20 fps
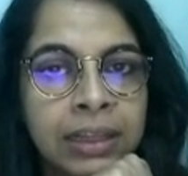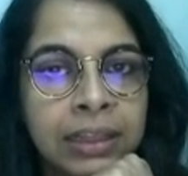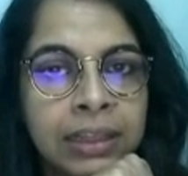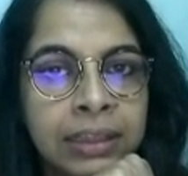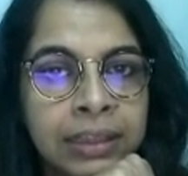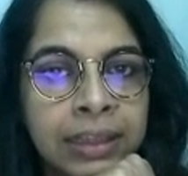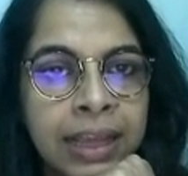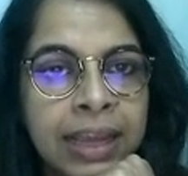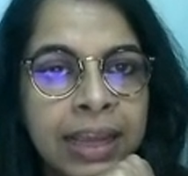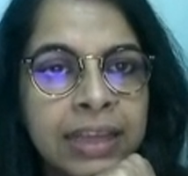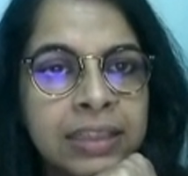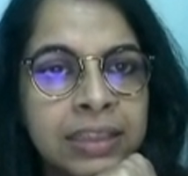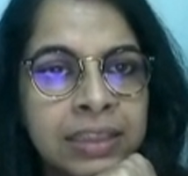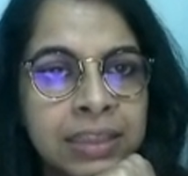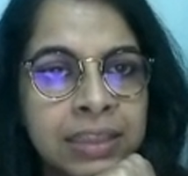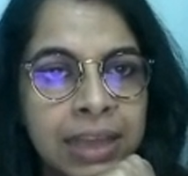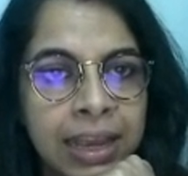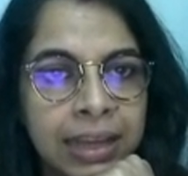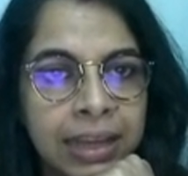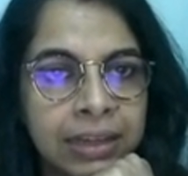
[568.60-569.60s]
They
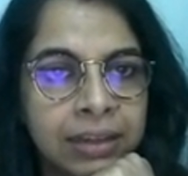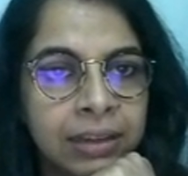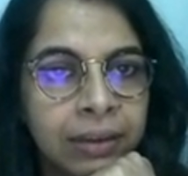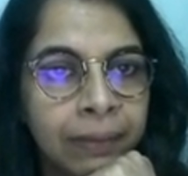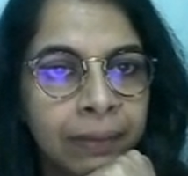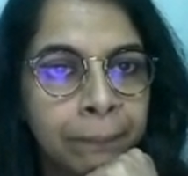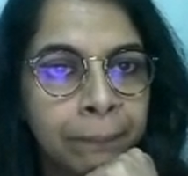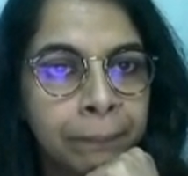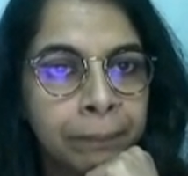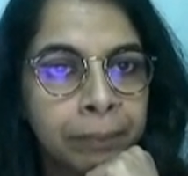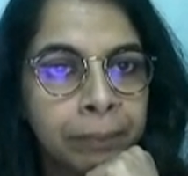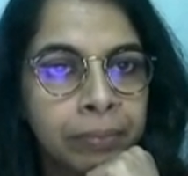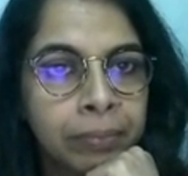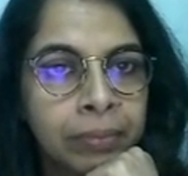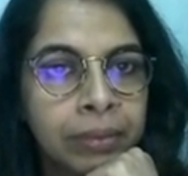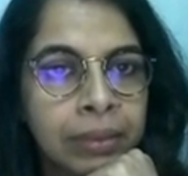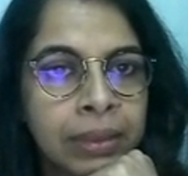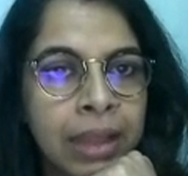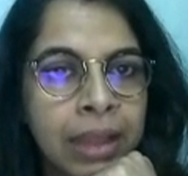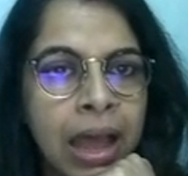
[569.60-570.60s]
said,
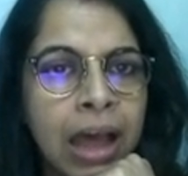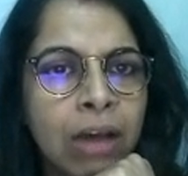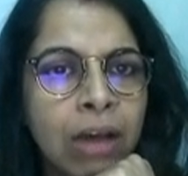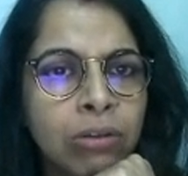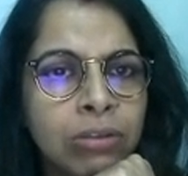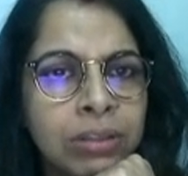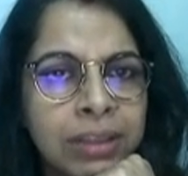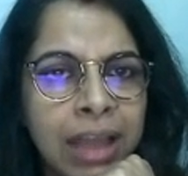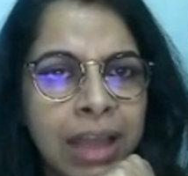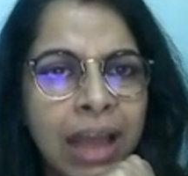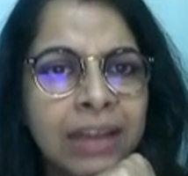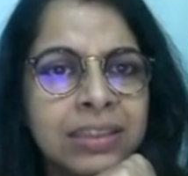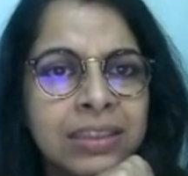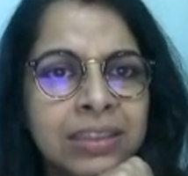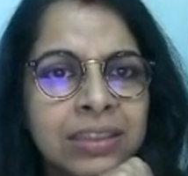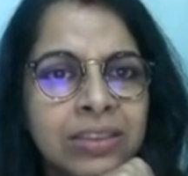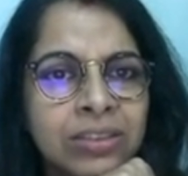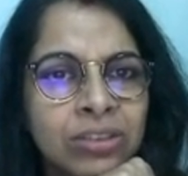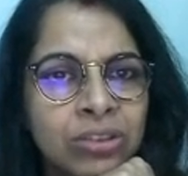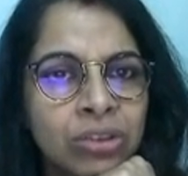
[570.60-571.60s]
now that
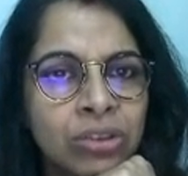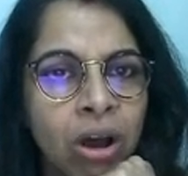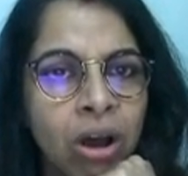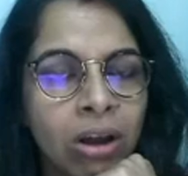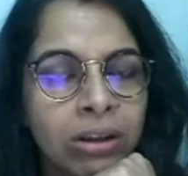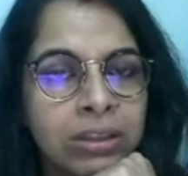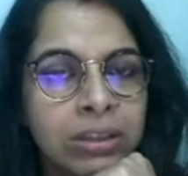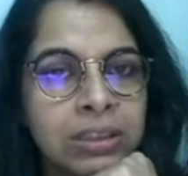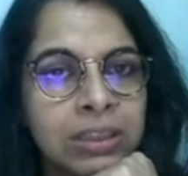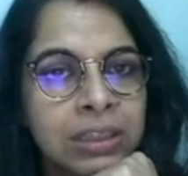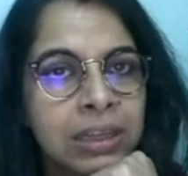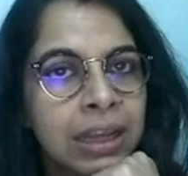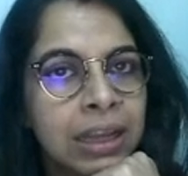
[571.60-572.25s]
is not